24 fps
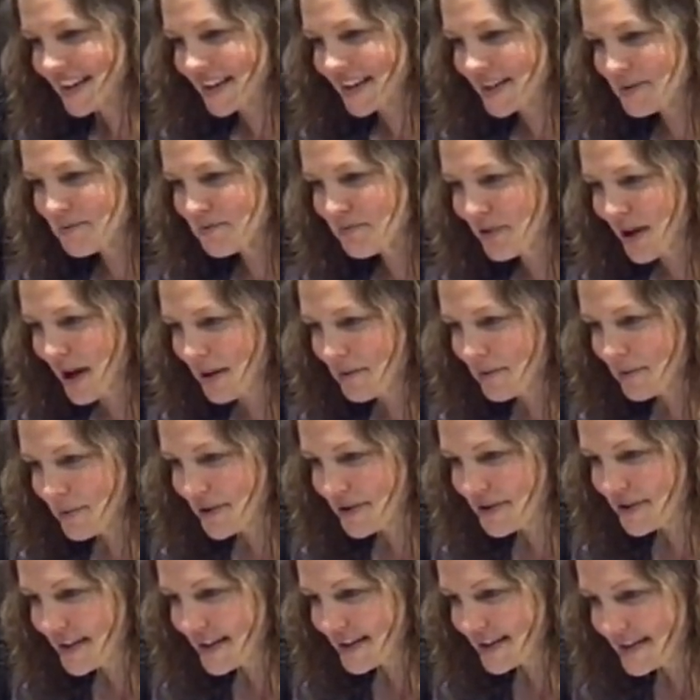Improbable
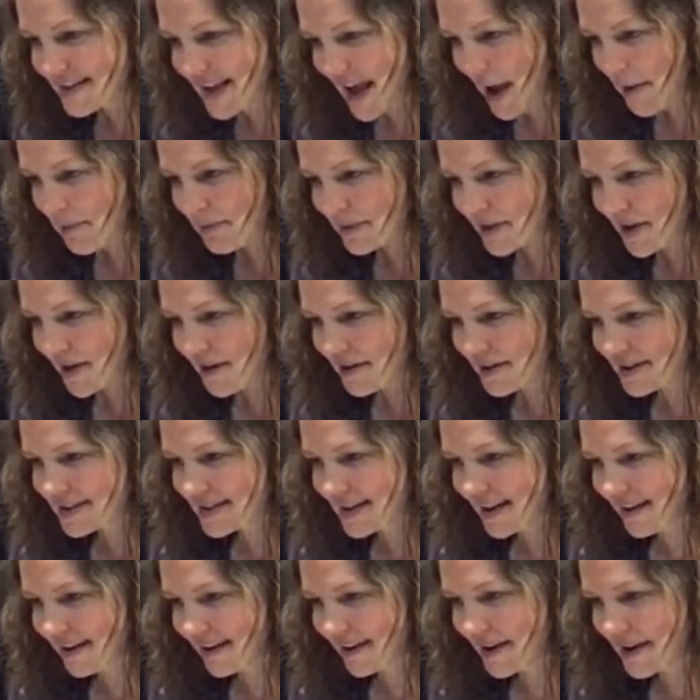things happen all the
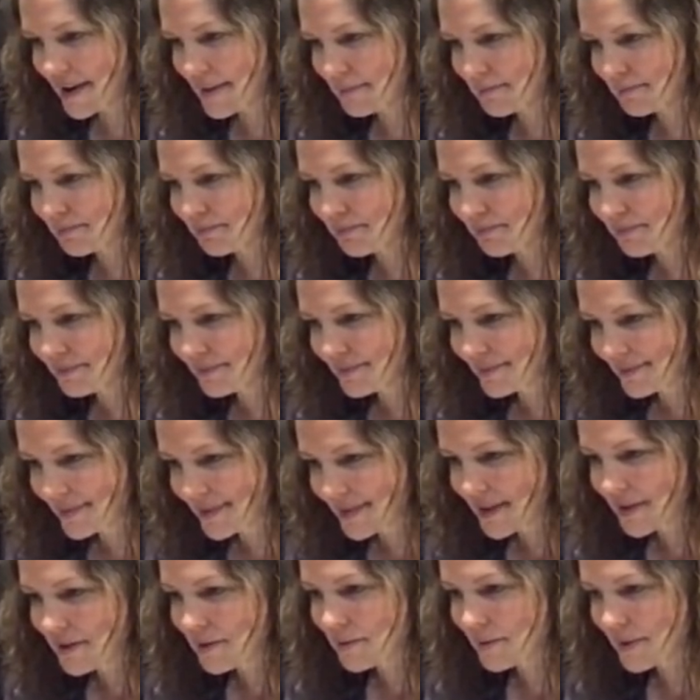time
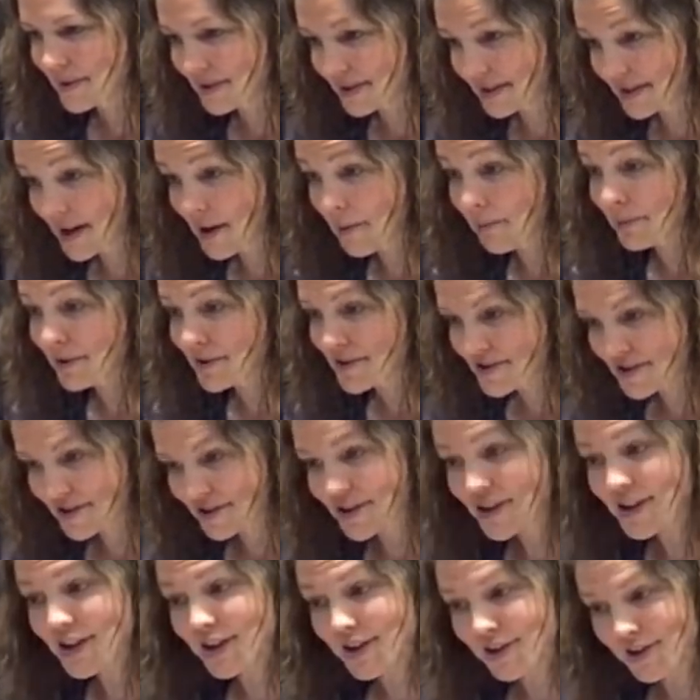when the numbers are
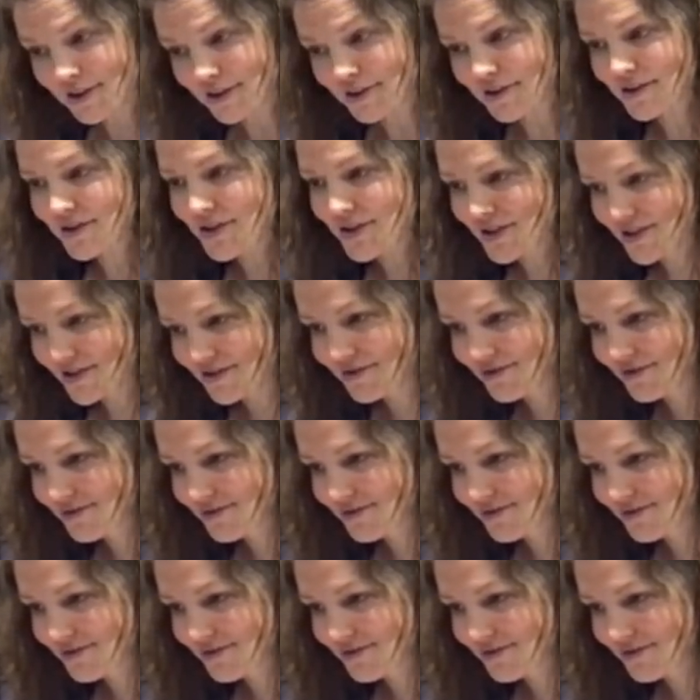huge.